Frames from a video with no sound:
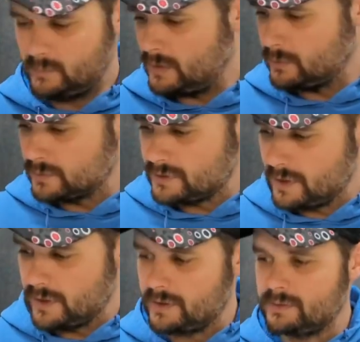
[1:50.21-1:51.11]
and
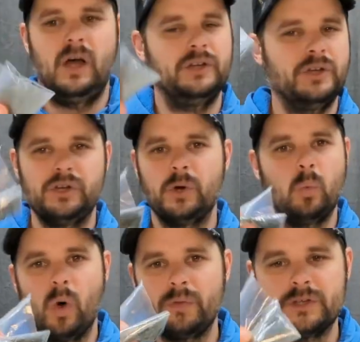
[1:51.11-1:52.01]
also, I don't know
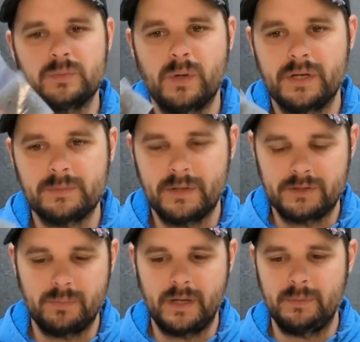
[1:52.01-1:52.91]
what this one is meant
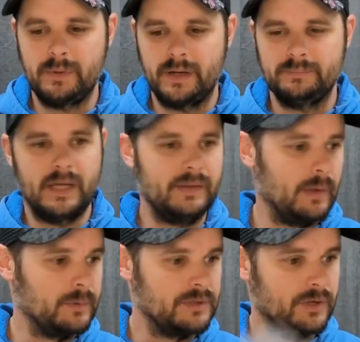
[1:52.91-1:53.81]
to be, but again,
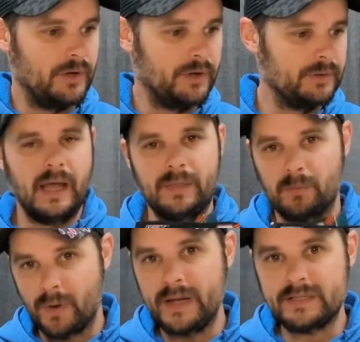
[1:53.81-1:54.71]
that was a no. And the
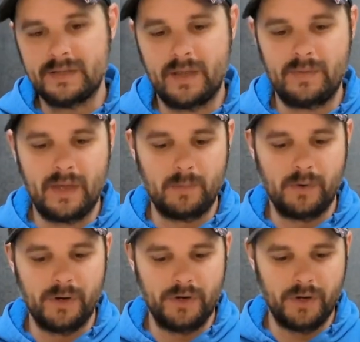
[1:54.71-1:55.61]
reason that they
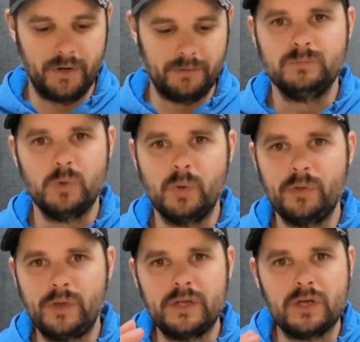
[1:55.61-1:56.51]
were a no, you
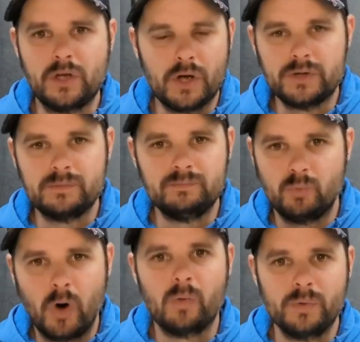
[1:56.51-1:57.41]
wouldn't think you could go
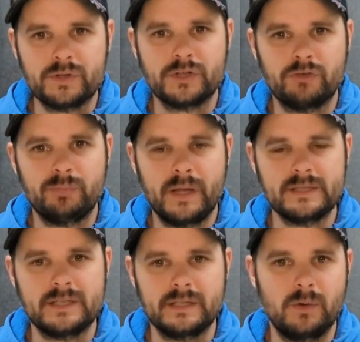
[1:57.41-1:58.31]
wrong with a soft
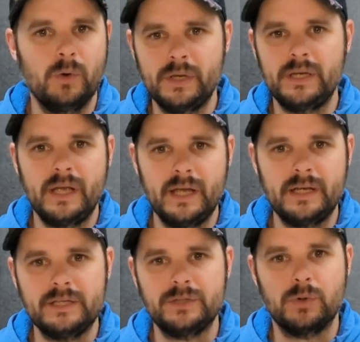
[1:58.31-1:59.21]
plastic. All you need
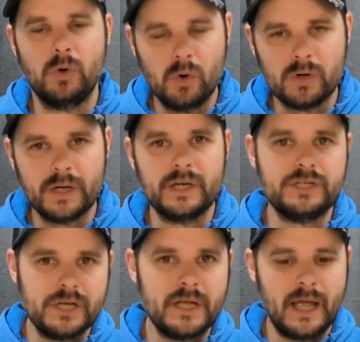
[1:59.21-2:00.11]
is your hook and a
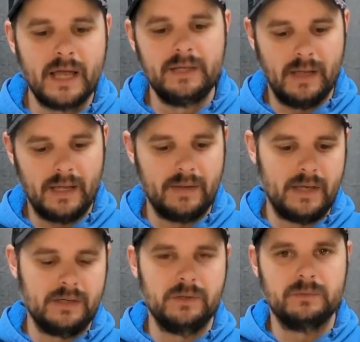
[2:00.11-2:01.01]
jig head, and
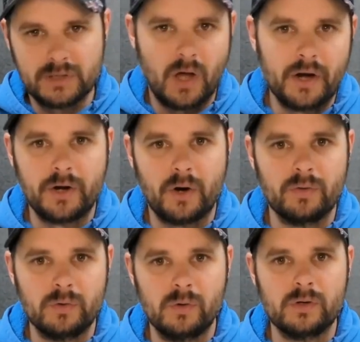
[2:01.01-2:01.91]
then you slide it
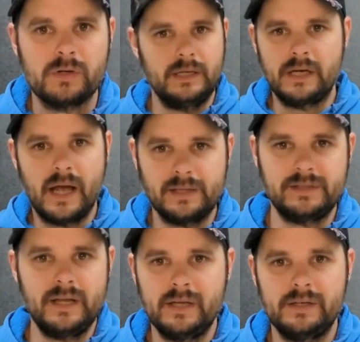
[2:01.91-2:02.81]
on the hook, and then you cast it